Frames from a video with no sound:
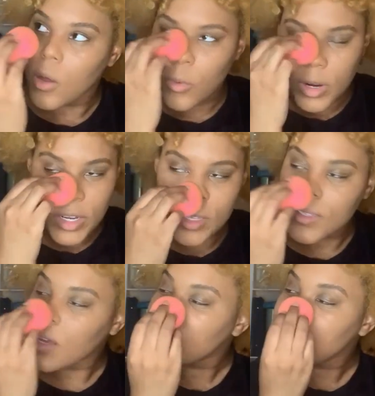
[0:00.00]
where
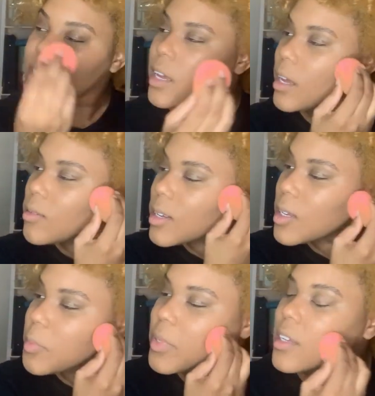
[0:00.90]
exactly have
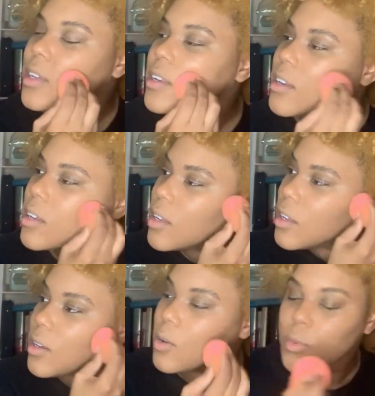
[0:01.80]
I been?
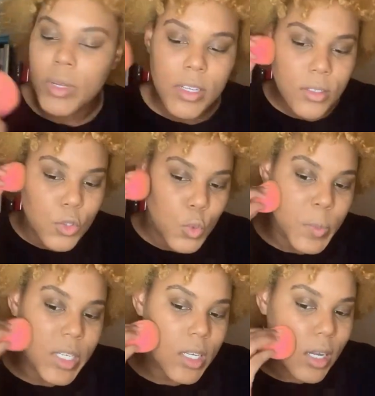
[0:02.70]
Well, to
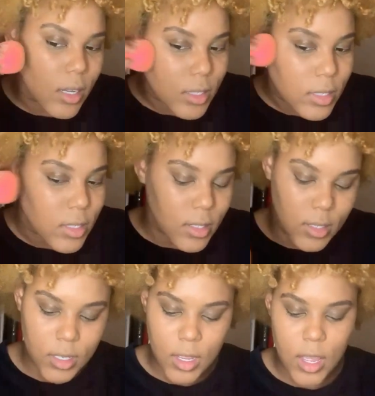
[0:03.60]
be
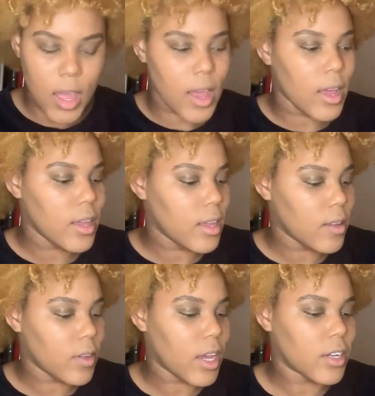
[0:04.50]
honest, I
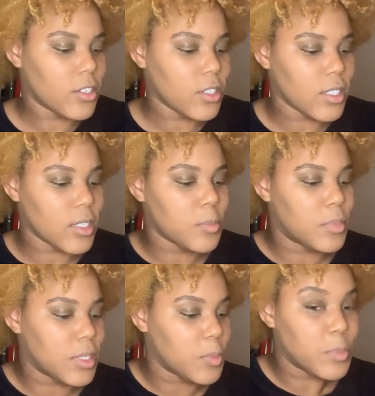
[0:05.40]
have actually
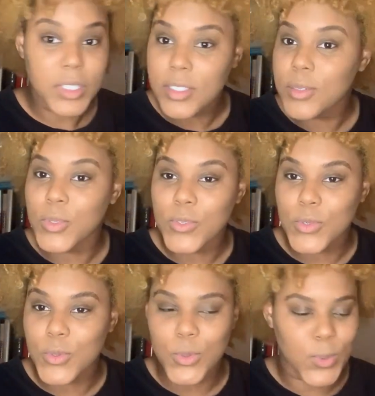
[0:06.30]
been busy with
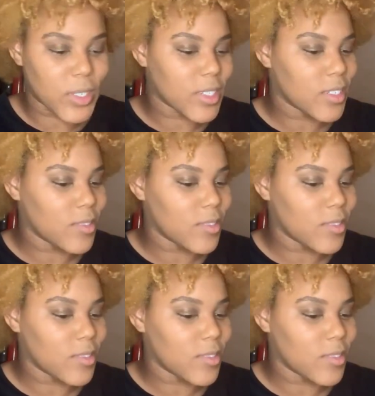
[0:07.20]
schoolwork.